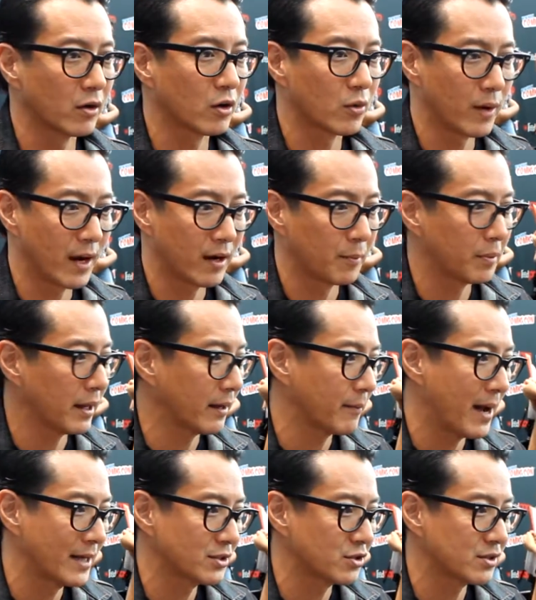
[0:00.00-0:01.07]
creator Blake
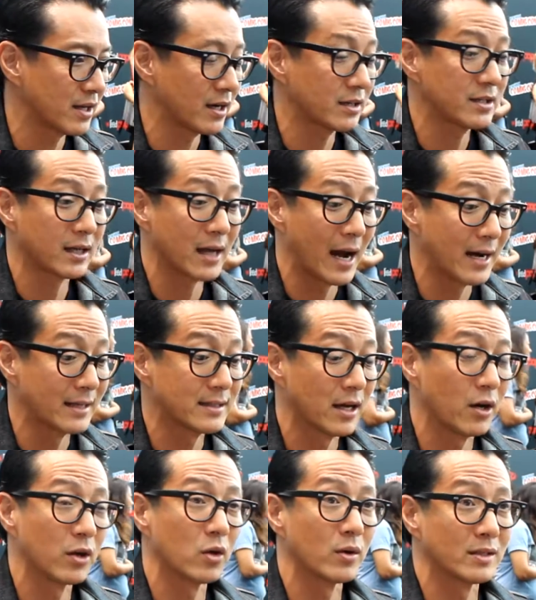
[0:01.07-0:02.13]
Masters there to kind of
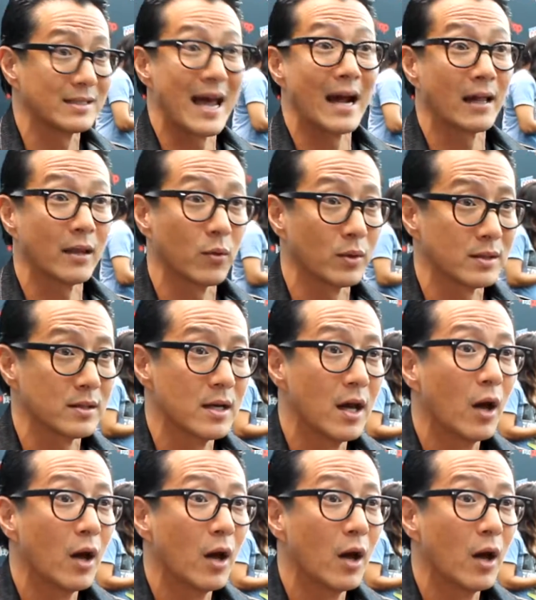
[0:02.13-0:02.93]
tell you exactly what